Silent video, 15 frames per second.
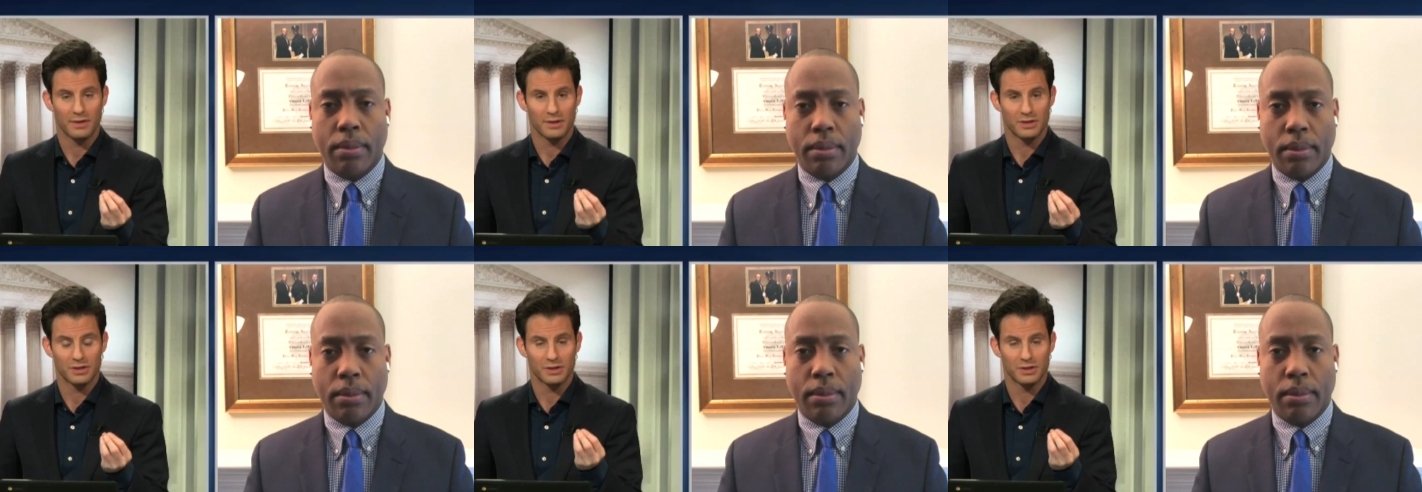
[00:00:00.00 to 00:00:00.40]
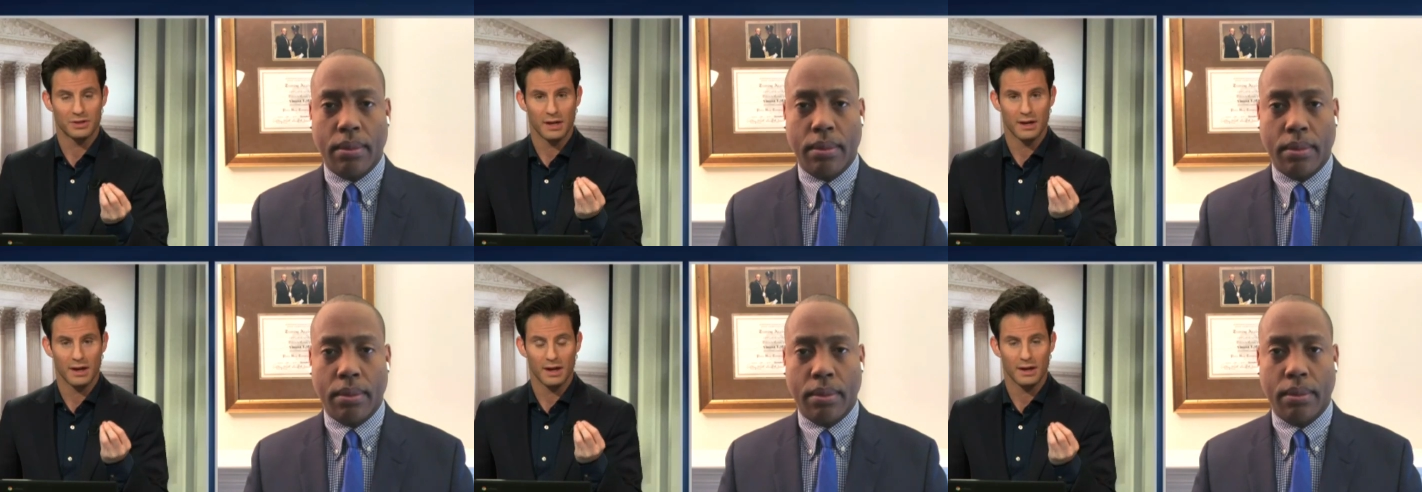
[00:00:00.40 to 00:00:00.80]
Speaker 1: this is
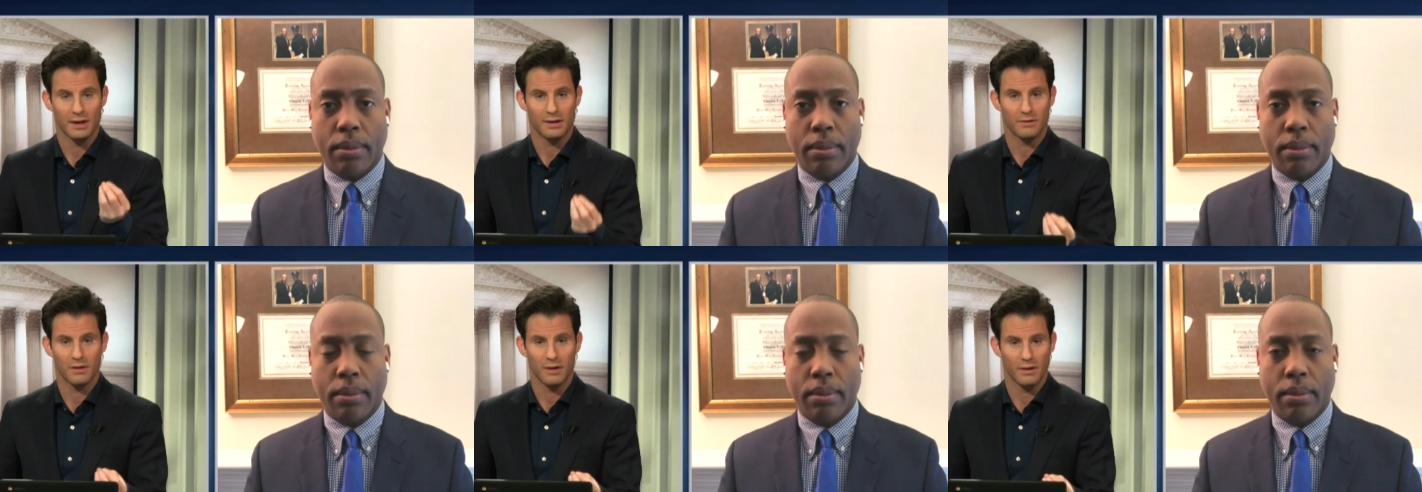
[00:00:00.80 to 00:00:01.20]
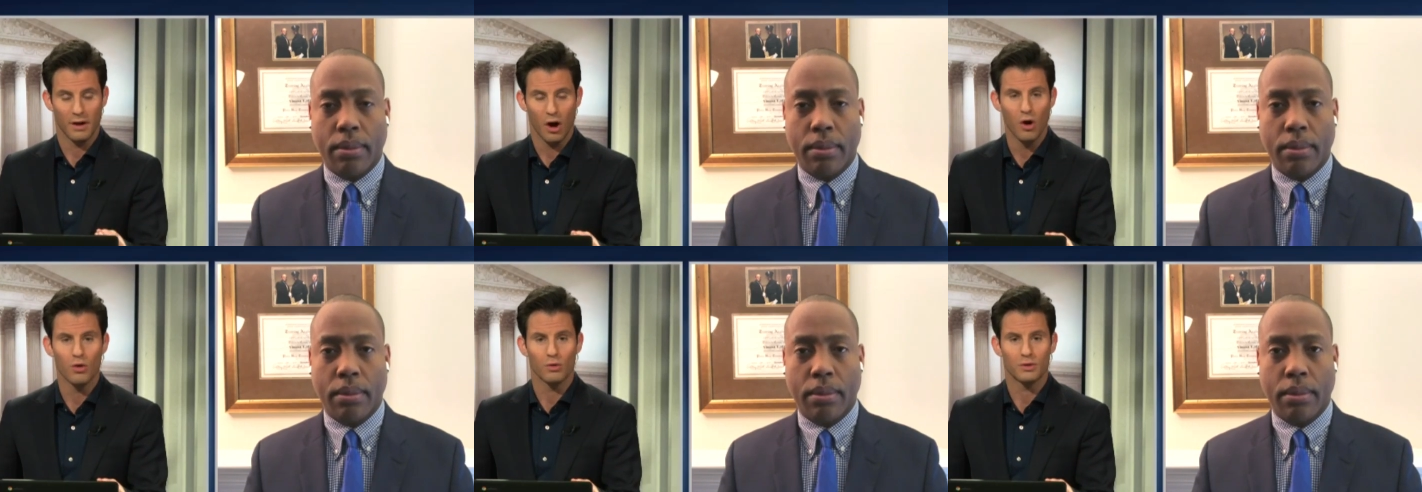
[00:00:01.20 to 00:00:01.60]
a, a, a
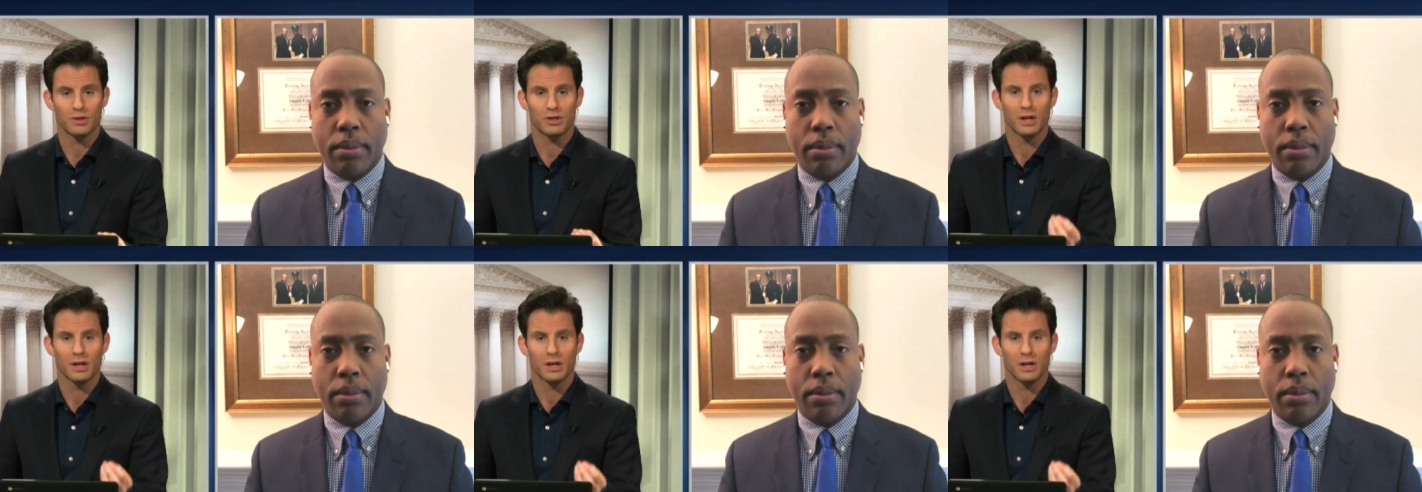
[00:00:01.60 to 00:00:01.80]
hoax,